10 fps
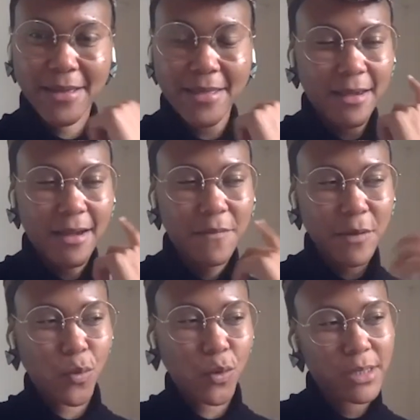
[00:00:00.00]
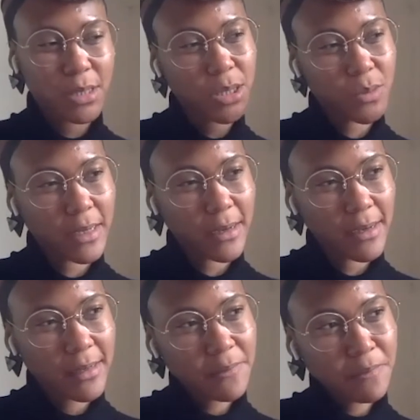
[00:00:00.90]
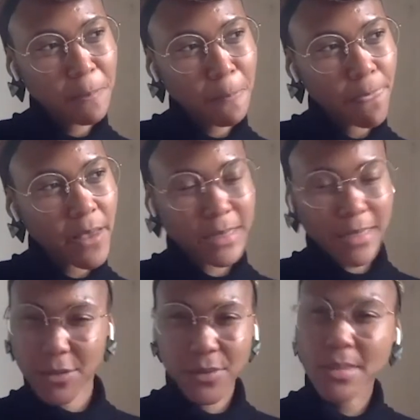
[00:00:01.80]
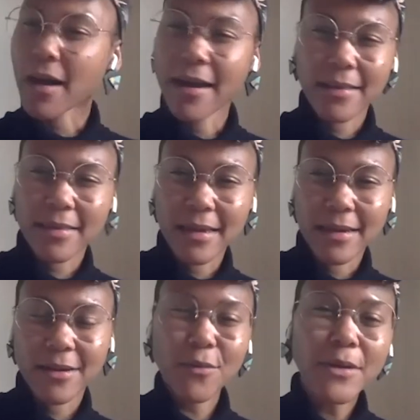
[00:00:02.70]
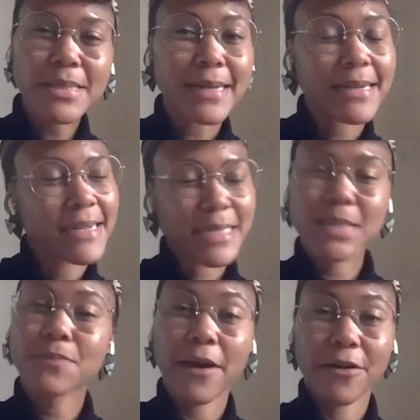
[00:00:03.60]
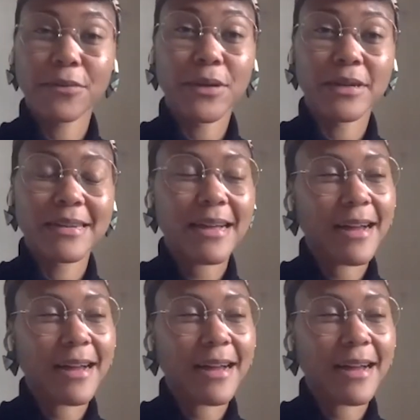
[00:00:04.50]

I think I've been wanting to do it as a little side thing, almost like an experiment.